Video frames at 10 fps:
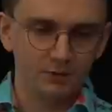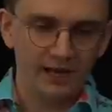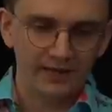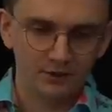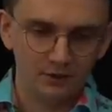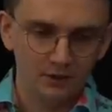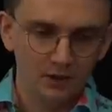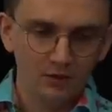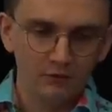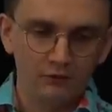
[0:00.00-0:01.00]
battle
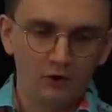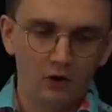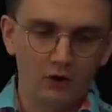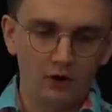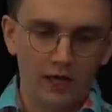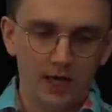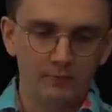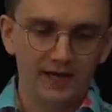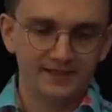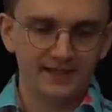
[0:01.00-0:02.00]
for
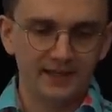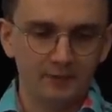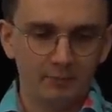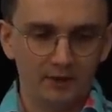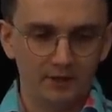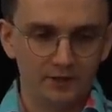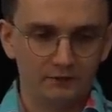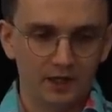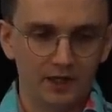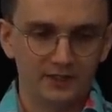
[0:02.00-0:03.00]
um, extended periods
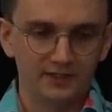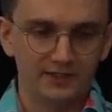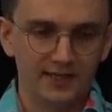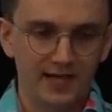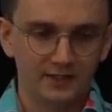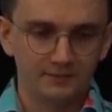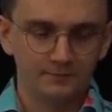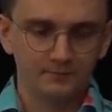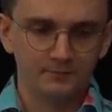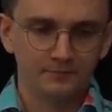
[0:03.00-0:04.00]
of rehearsal attacks.
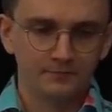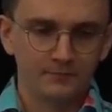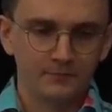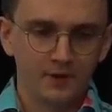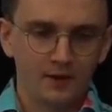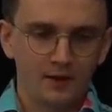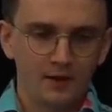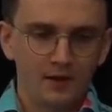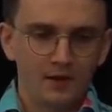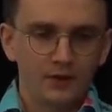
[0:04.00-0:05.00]

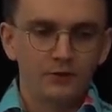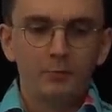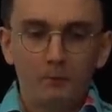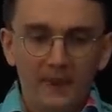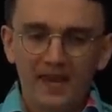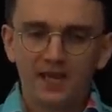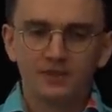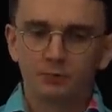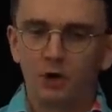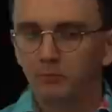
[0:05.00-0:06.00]
The
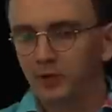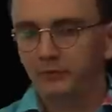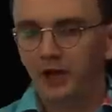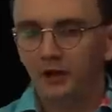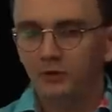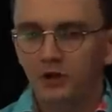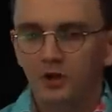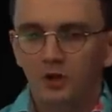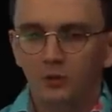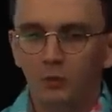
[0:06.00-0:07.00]
biggest problem, though,
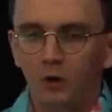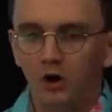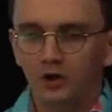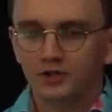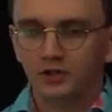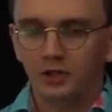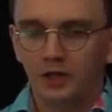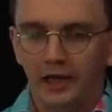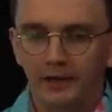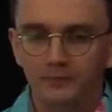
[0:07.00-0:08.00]
was
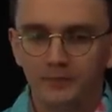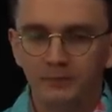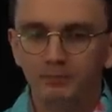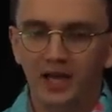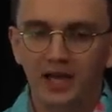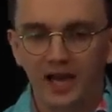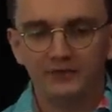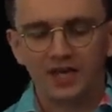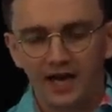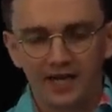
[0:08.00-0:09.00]
um, the
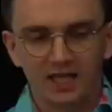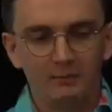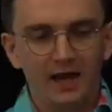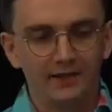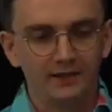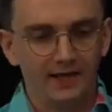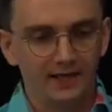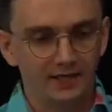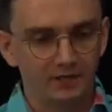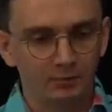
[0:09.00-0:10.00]
BEF's high command
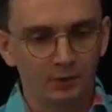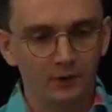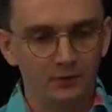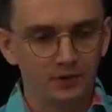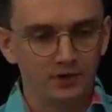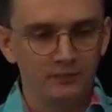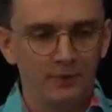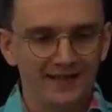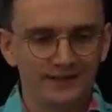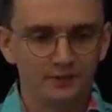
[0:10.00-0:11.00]
and its approach to
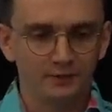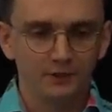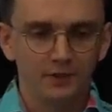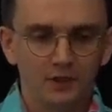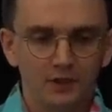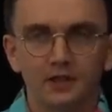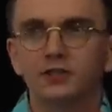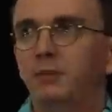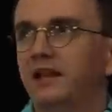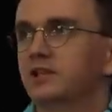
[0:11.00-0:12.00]
battle. Now,
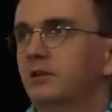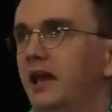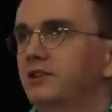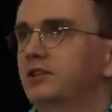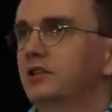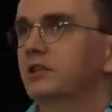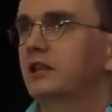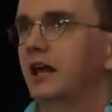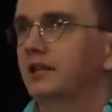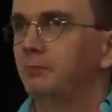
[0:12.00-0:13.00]
Spencer mentioned
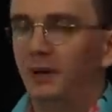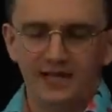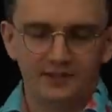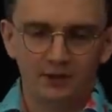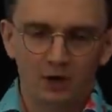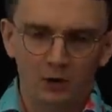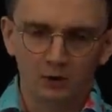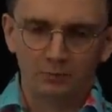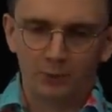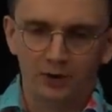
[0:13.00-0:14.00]
that the bite and
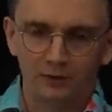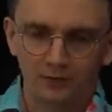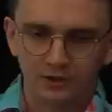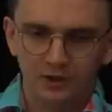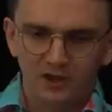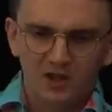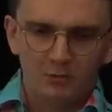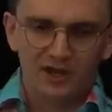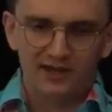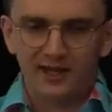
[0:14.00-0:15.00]
hold approach,
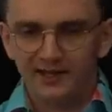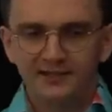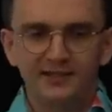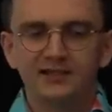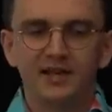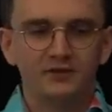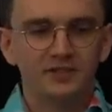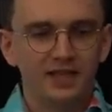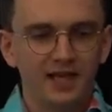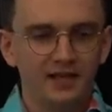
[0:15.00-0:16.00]
but in
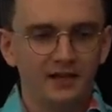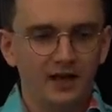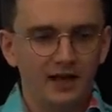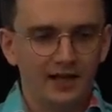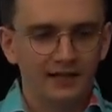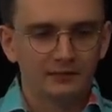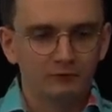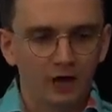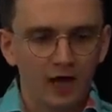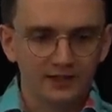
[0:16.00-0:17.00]
1917,
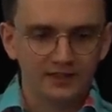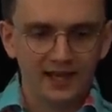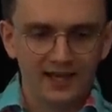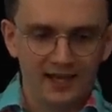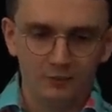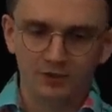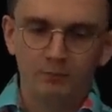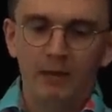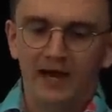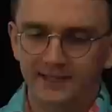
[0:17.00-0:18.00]
I'd rather say it was
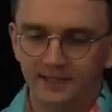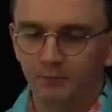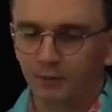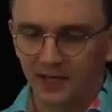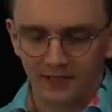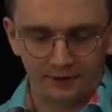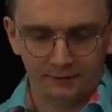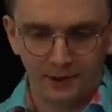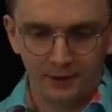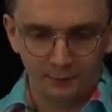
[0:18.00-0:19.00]
bite and break
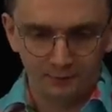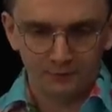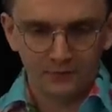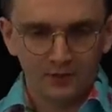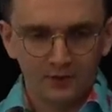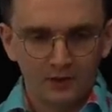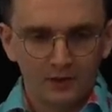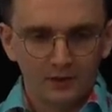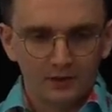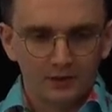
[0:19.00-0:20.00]
through.
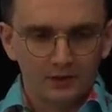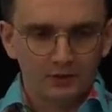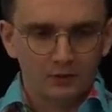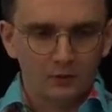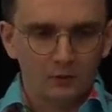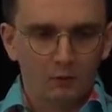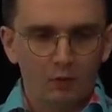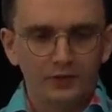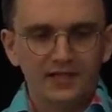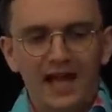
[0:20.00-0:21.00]

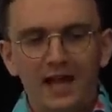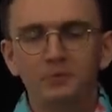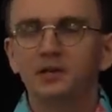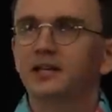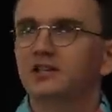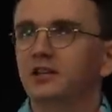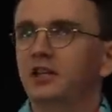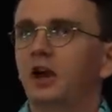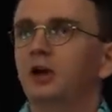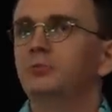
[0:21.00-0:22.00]
What would happen is at
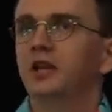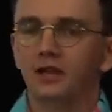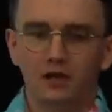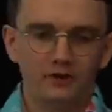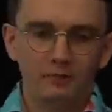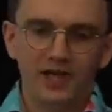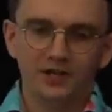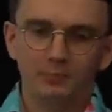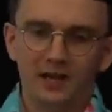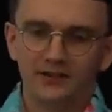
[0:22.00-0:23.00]
the opening of a
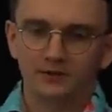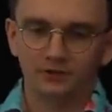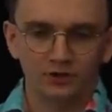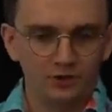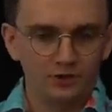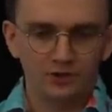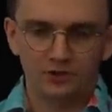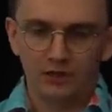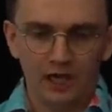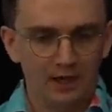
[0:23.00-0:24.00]
major battle, such as
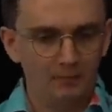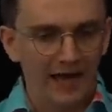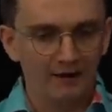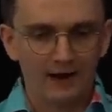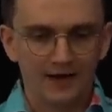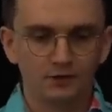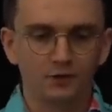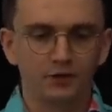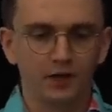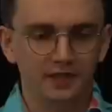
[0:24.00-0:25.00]
um, Arras or
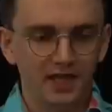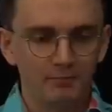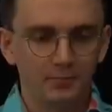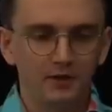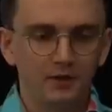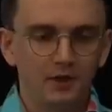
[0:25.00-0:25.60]
Third Ypres,